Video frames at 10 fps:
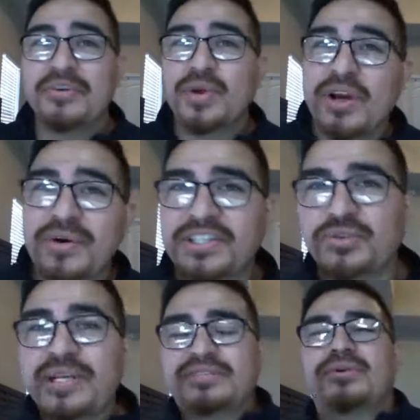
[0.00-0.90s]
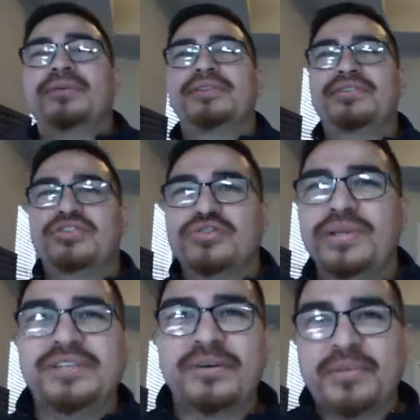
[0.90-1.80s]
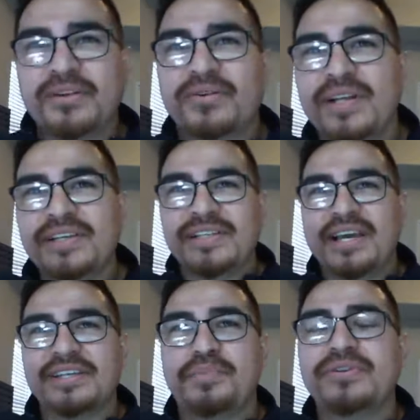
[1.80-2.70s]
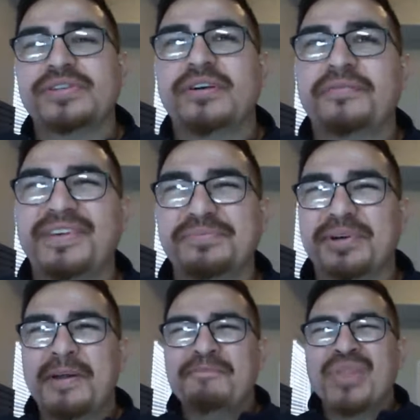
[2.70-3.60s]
we go and tweet something, or in his case, post it on Facebook,